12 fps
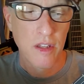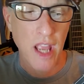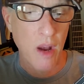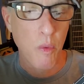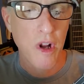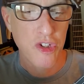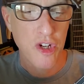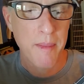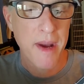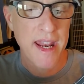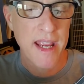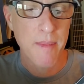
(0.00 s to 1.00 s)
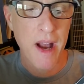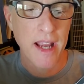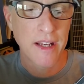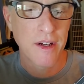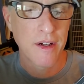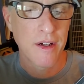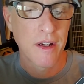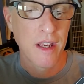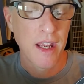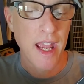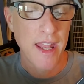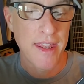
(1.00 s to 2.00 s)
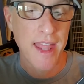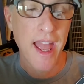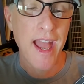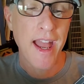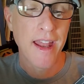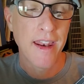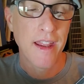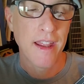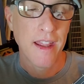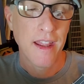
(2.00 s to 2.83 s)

yeah, one strum on A minor, and then